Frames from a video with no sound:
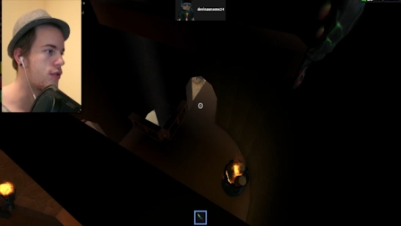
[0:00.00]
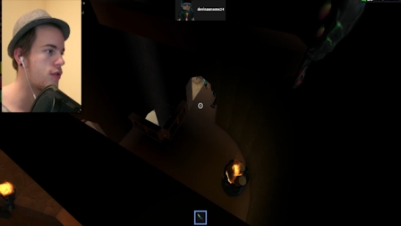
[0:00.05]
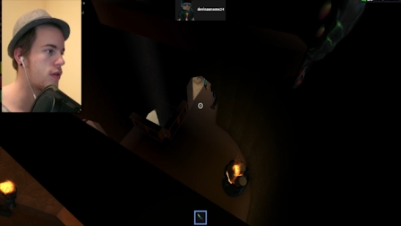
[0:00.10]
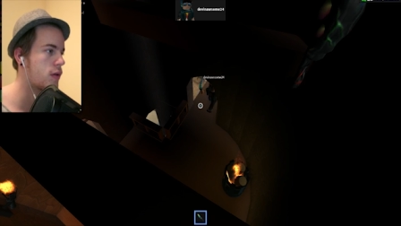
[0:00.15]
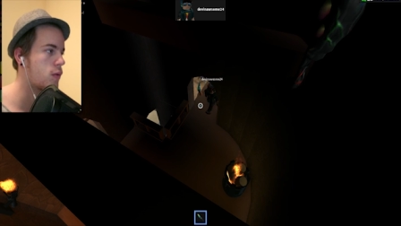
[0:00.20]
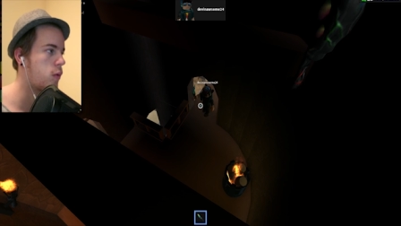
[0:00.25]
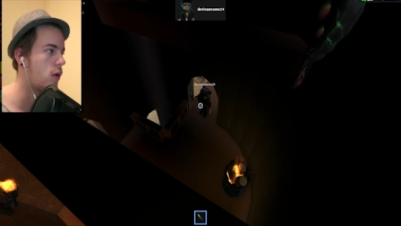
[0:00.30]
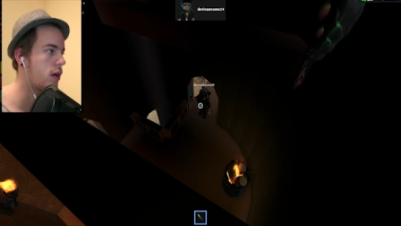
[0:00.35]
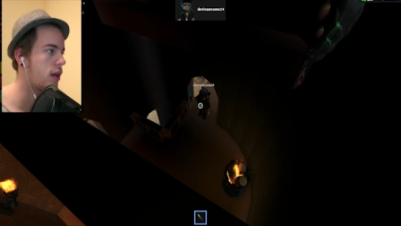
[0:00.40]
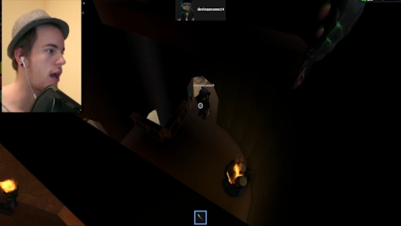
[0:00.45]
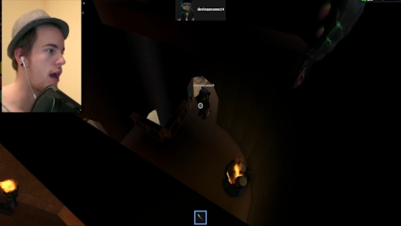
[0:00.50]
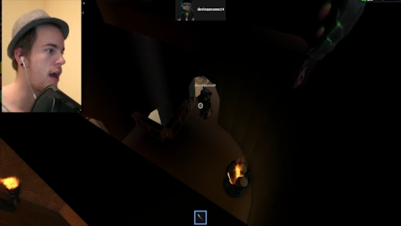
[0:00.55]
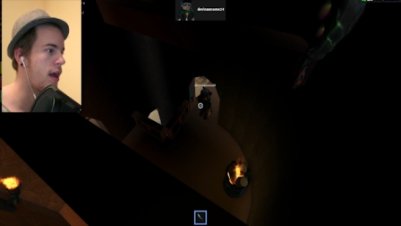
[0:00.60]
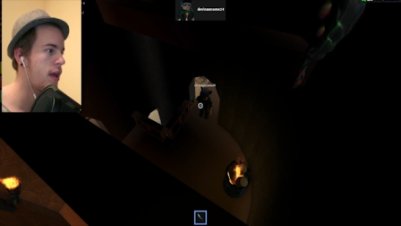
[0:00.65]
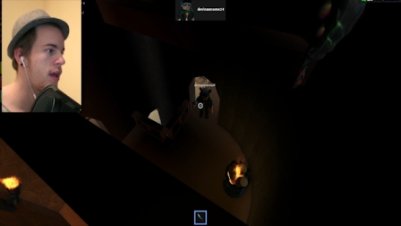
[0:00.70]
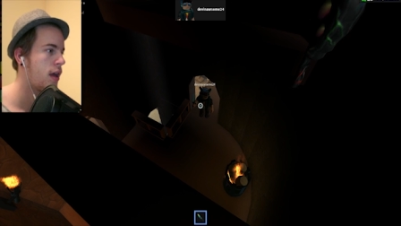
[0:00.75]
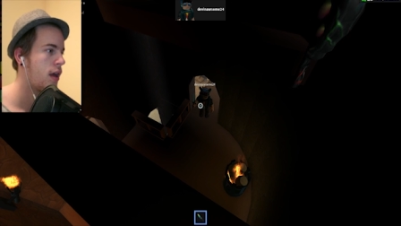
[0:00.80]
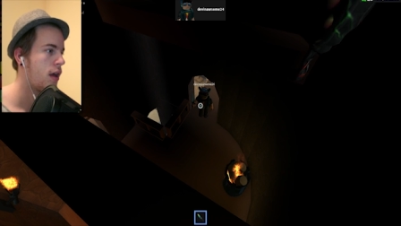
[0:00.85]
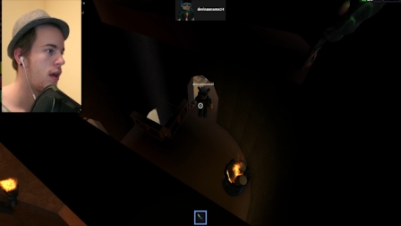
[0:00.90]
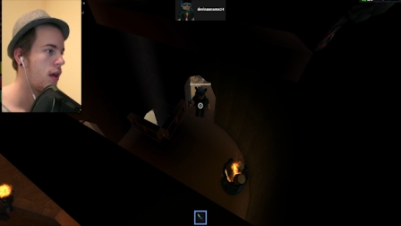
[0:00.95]
Just one guy?
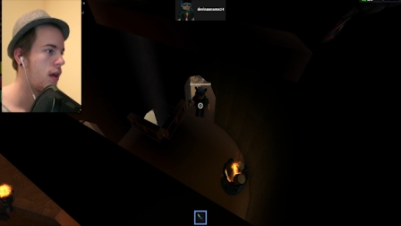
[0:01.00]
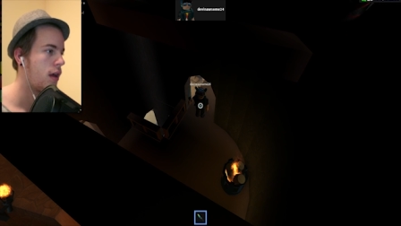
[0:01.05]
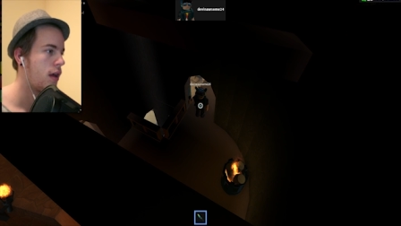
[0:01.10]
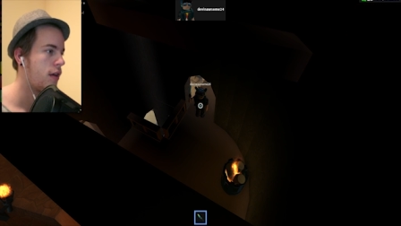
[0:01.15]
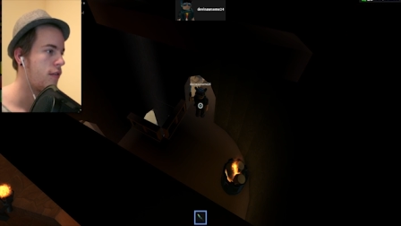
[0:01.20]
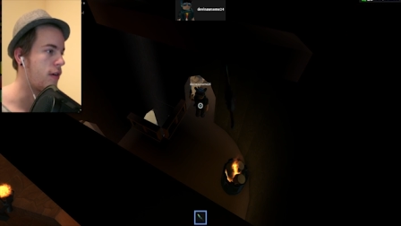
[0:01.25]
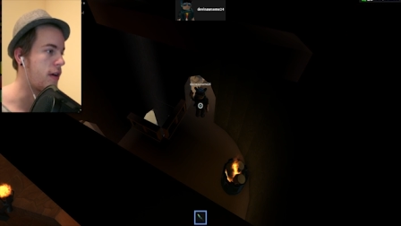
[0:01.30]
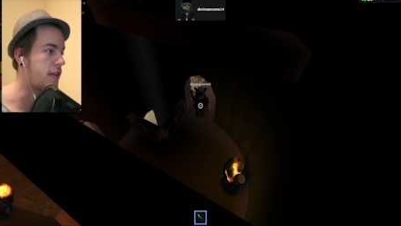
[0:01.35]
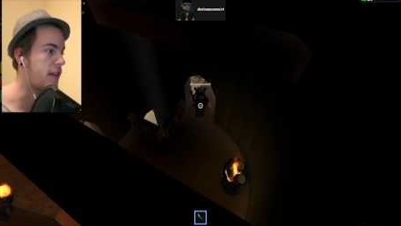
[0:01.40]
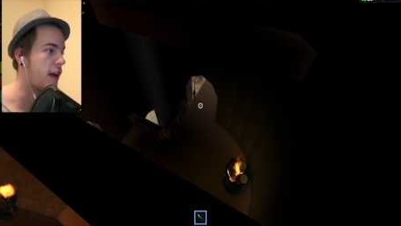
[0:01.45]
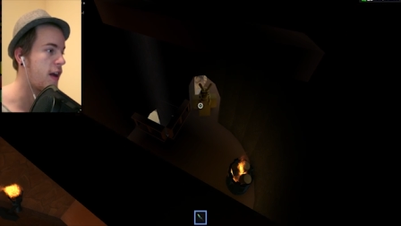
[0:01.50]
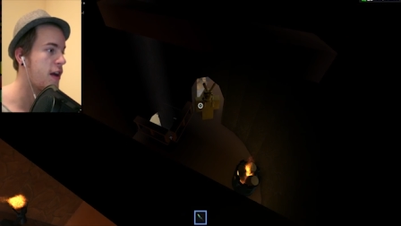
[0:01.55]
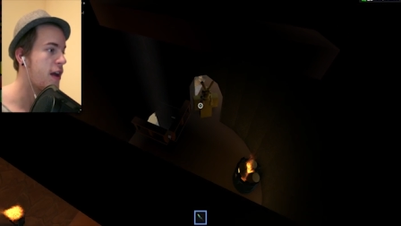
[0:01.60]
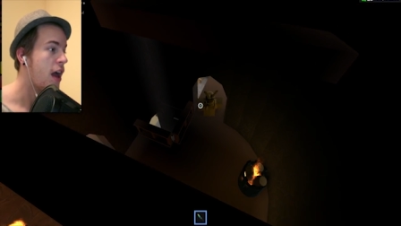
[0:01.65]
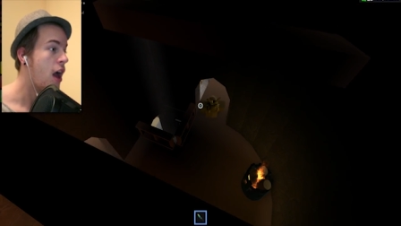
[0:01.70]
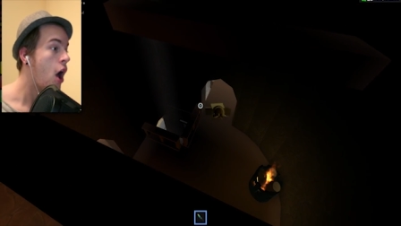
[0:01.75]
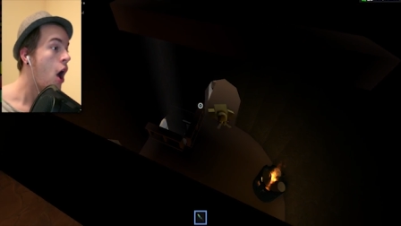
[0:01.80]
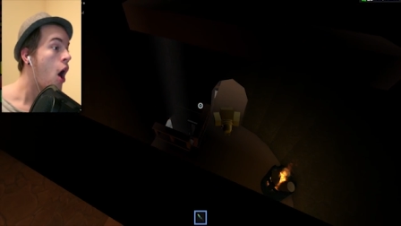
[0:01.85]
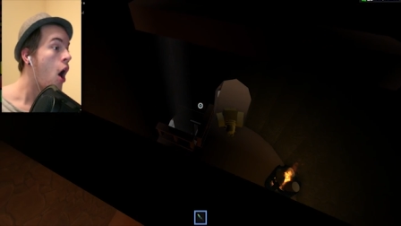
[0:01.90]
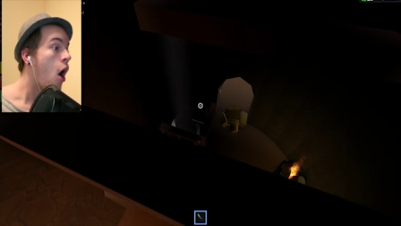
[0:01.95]
Right there?
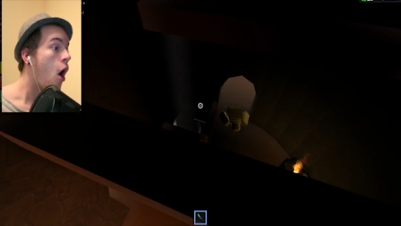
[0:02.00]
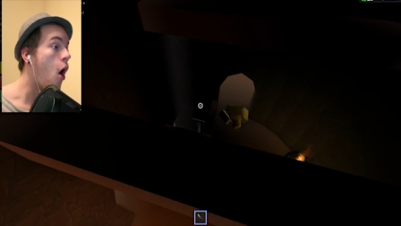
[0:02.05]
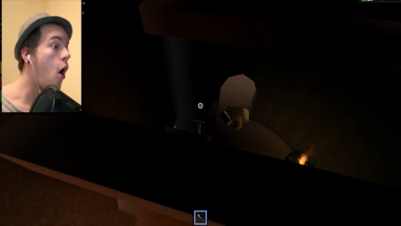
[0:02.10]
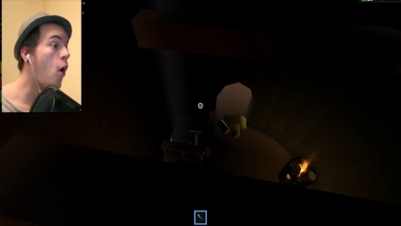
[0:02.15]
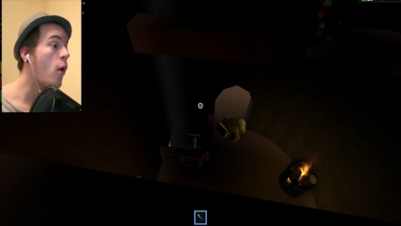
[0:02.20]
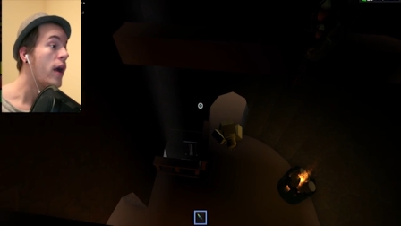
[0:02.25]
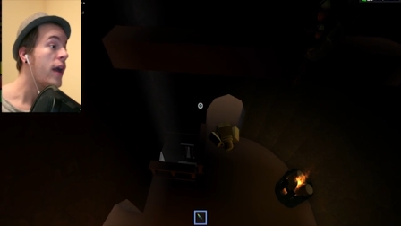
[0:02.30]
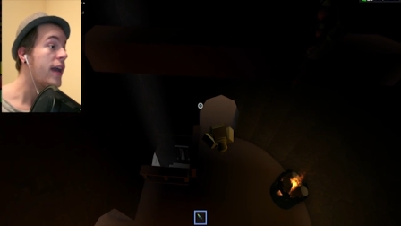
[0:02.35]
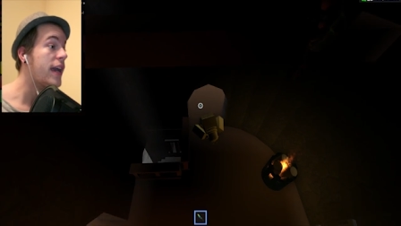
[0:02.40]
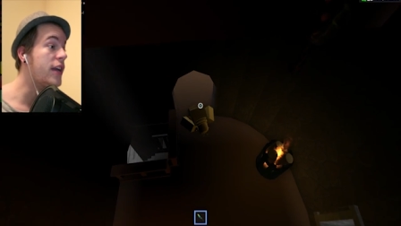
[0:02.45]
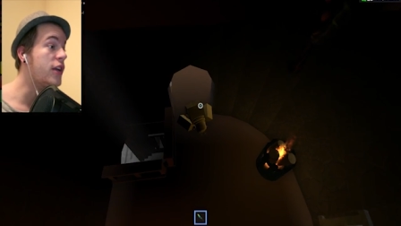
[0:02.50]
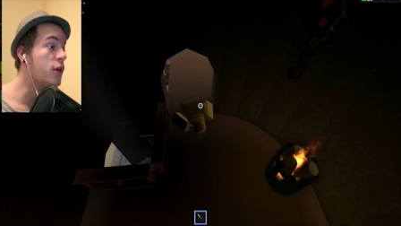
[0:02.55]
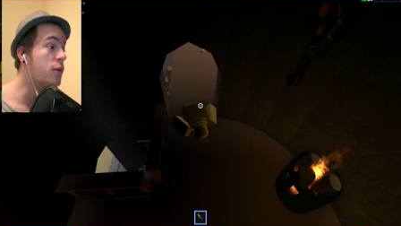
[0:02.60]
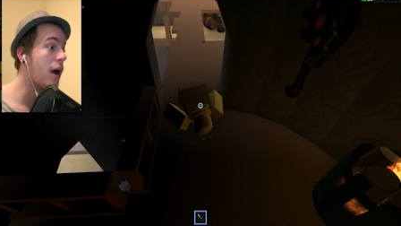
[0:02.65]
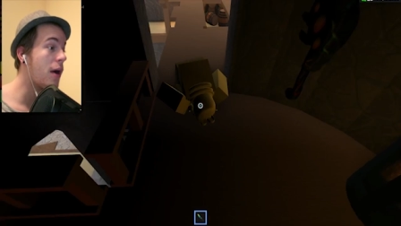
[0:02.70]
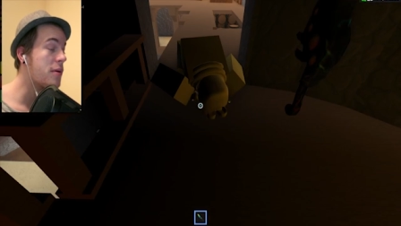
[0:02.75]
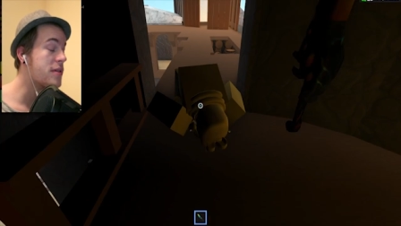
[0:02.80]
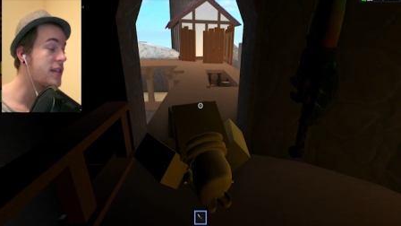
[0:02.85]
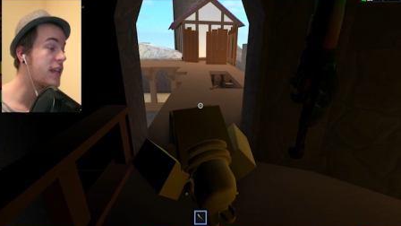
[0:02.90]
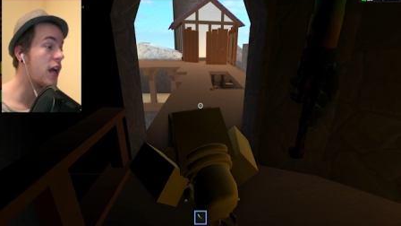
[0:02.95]
Oh, he knew I
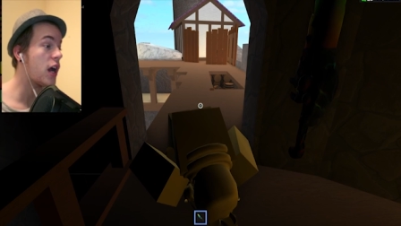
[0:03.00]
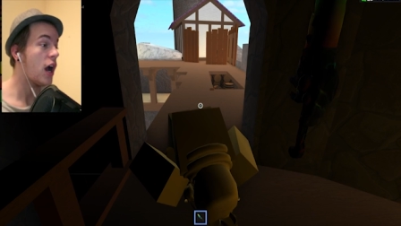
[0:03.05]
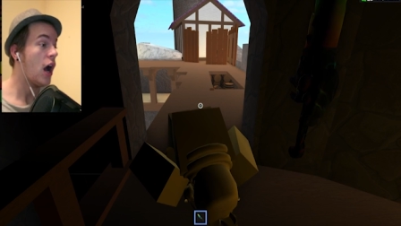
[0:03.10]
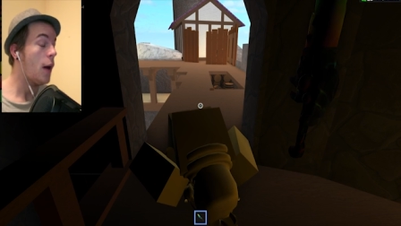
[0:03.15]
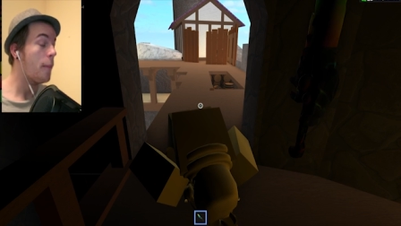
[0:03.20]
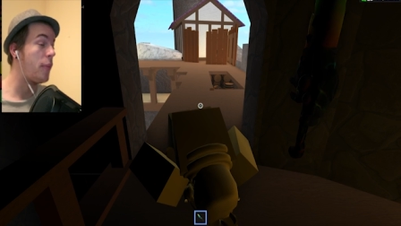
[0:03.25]
was there,